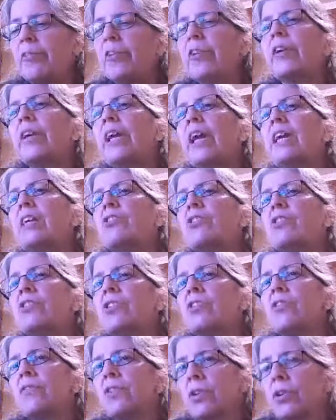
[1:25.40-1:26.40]

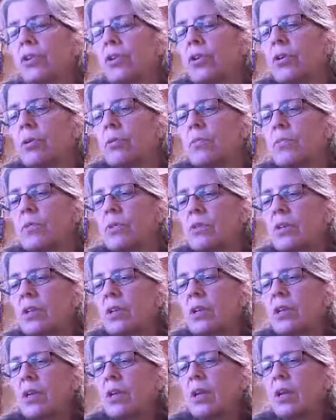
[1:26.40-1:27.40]
variations of terms,
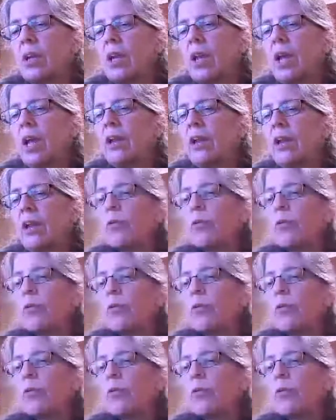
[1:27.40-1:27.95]
and